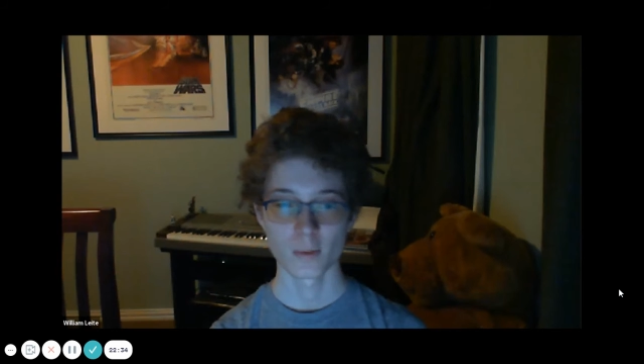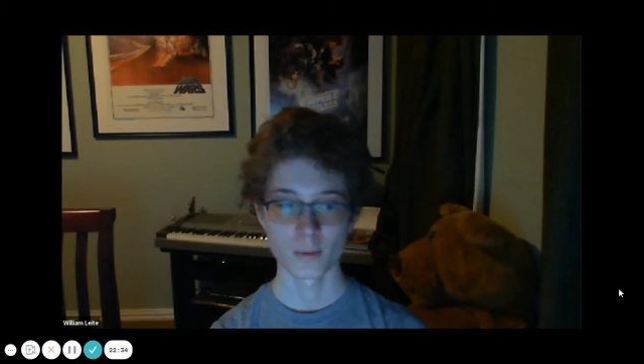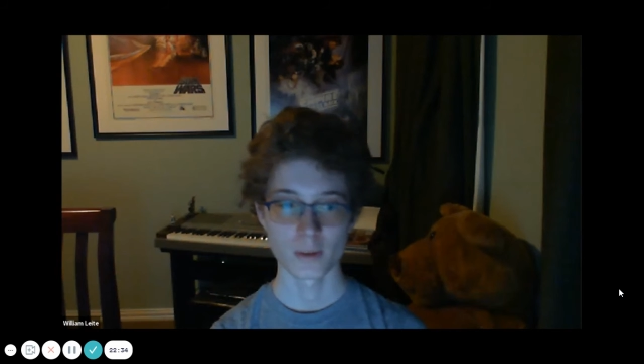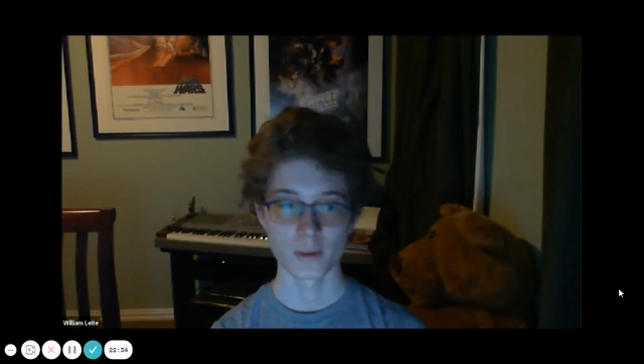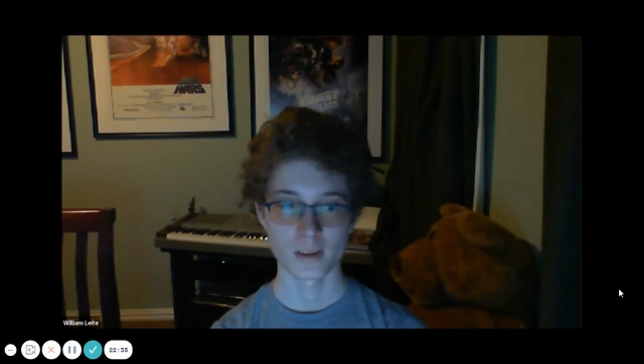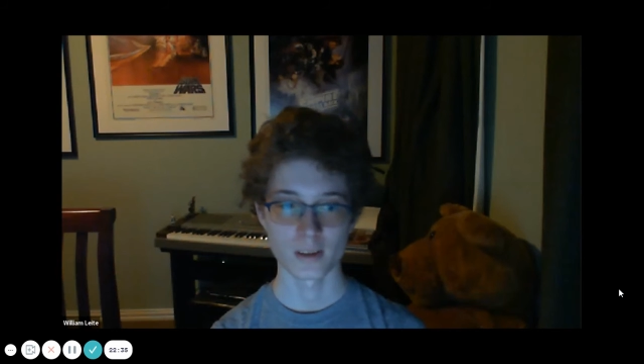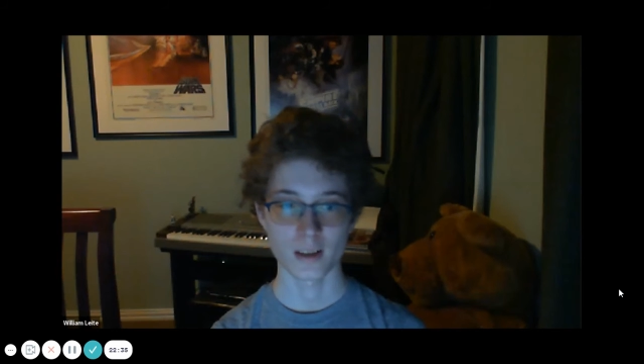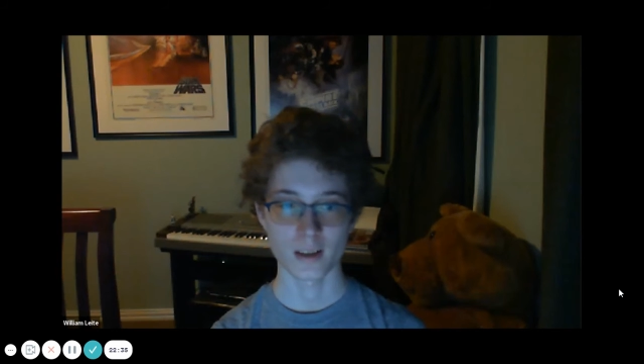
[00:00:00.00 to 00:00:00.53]

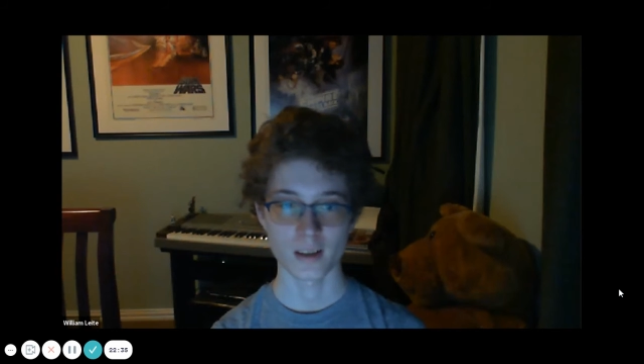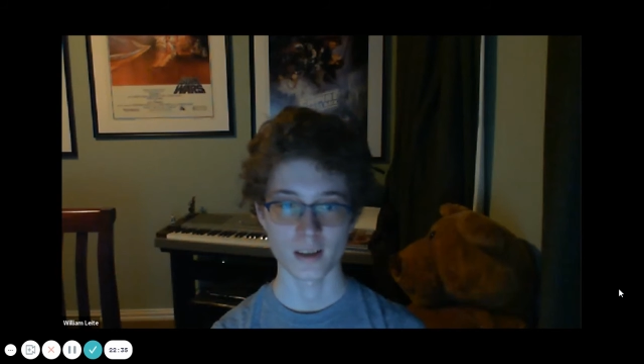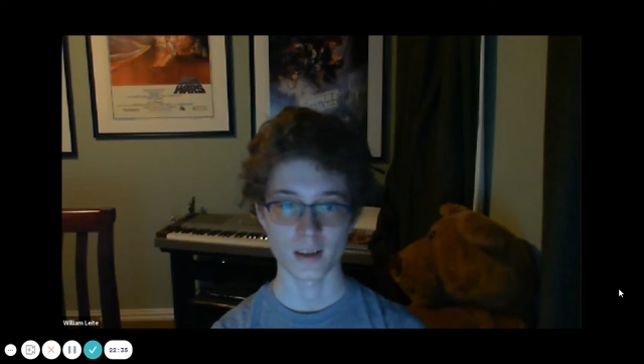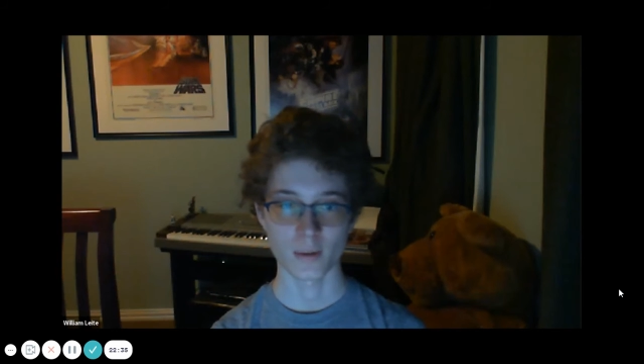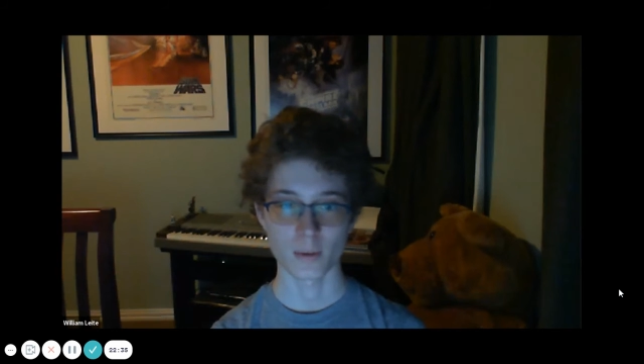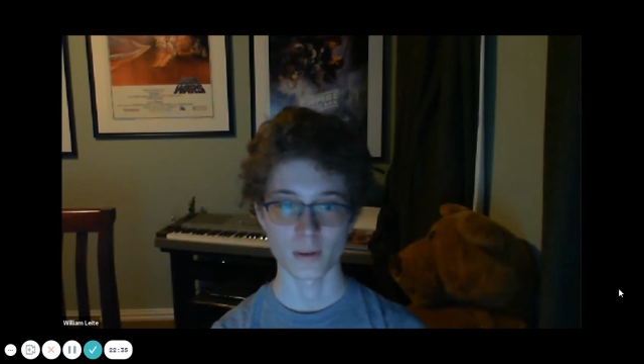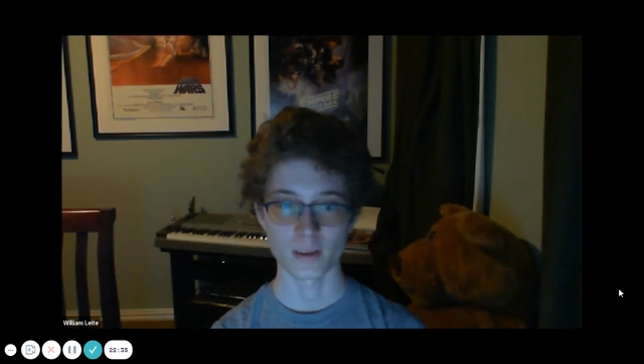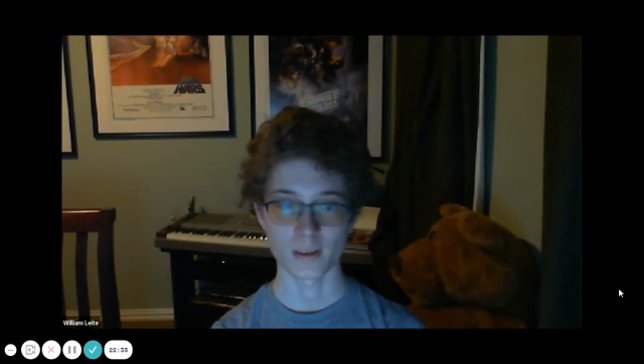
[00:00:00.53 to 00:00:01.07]
was that
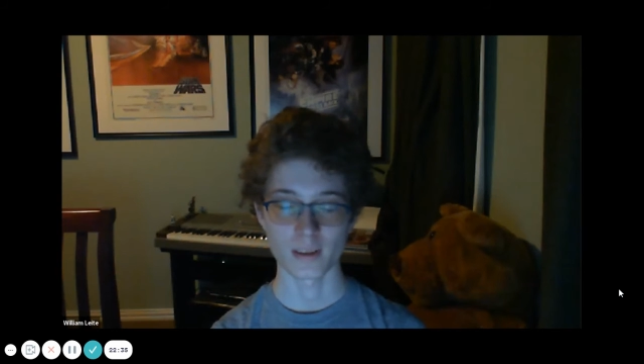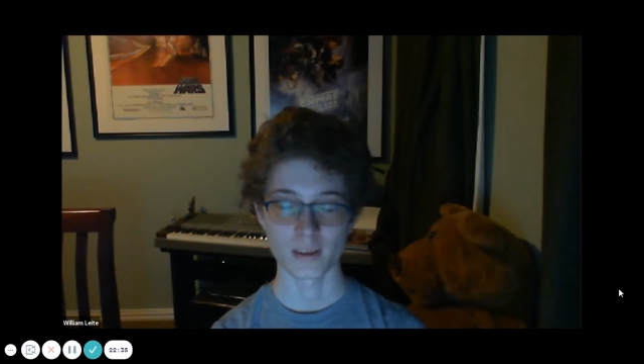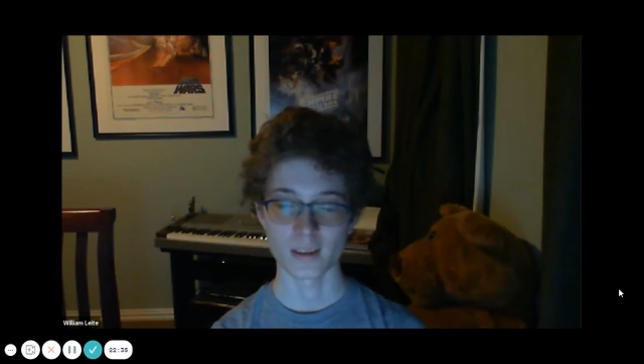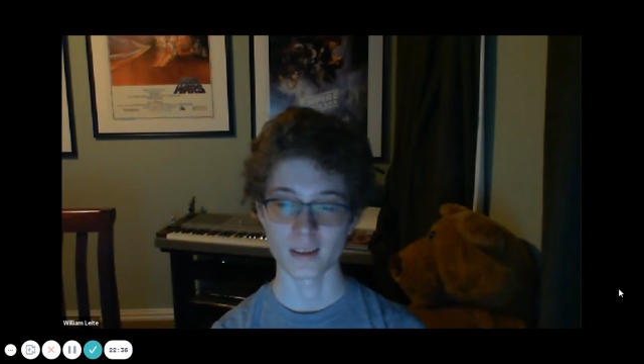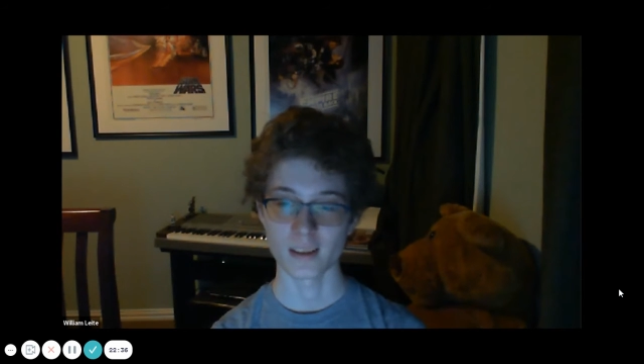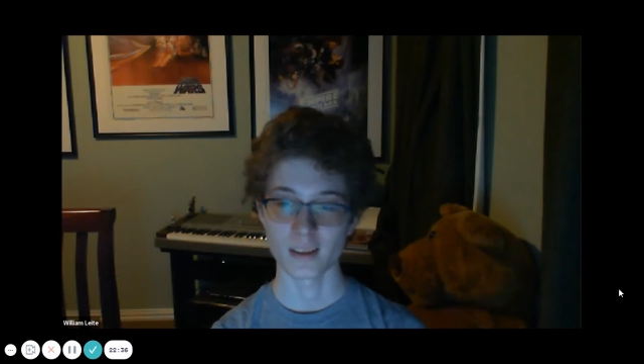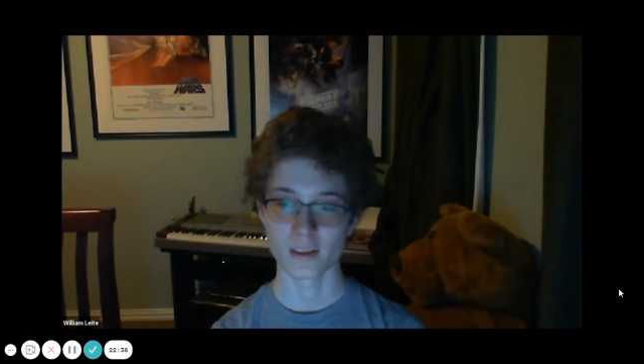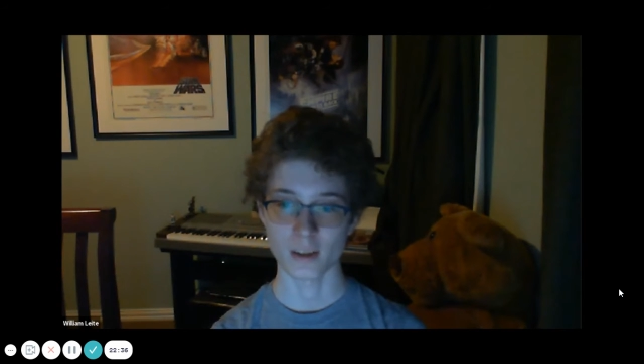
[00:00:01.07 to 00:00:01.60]
they would
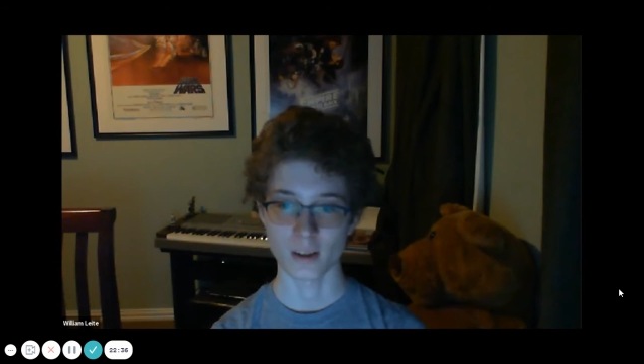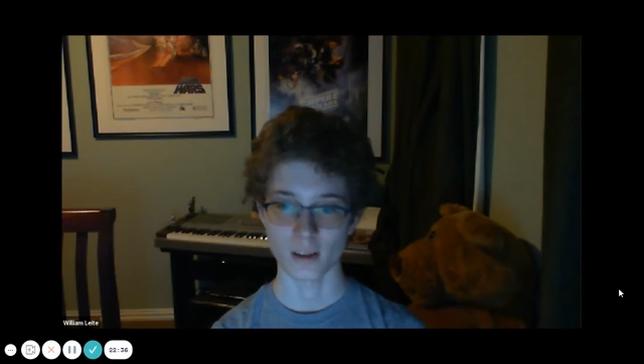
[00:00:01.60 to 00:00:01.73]
ease